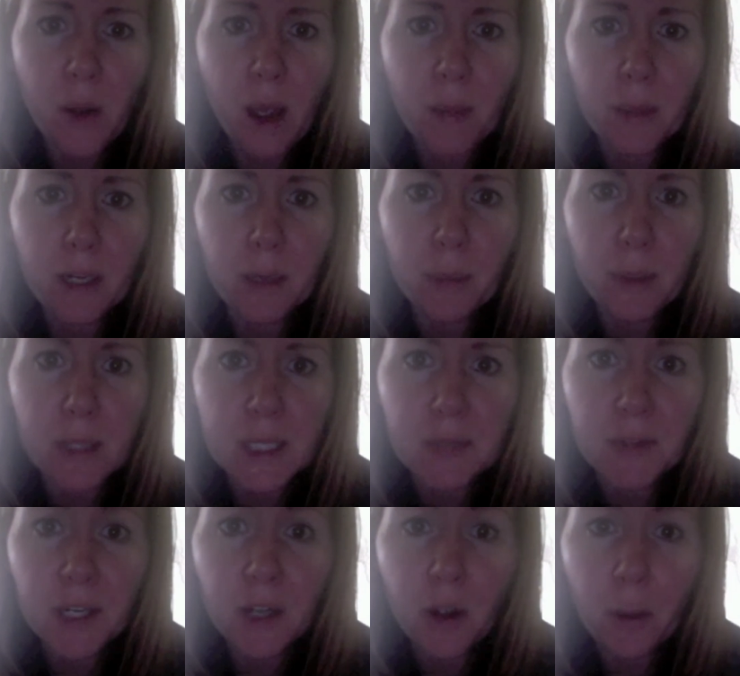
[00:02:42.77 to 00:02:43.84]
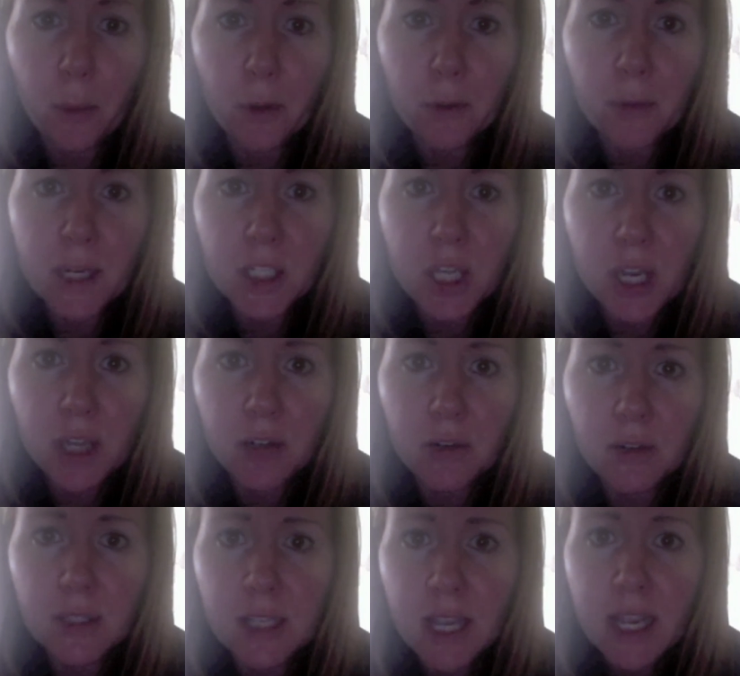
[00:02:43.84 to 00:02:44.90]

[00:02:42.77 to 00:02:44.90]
I'm going to put this video on both my channels,